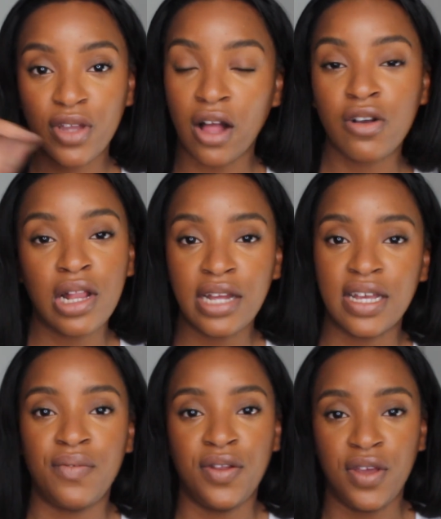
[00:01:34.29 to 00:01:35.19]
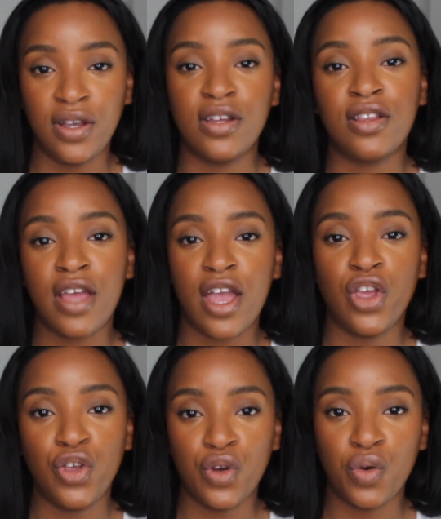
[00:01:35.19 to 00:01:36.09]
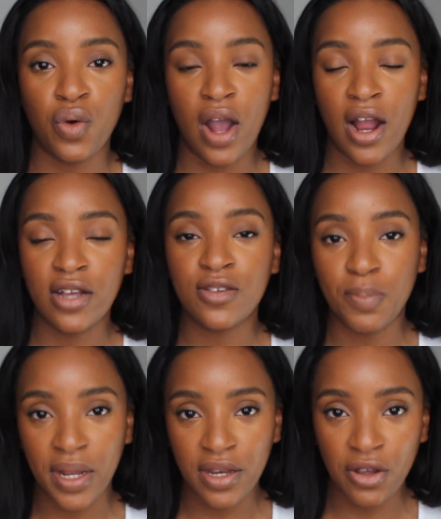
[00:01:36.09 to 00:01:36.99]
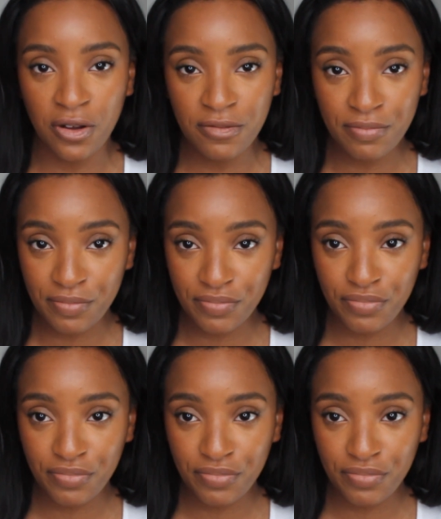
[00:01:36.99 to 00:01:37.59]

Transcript: calculate everything that you are spending on,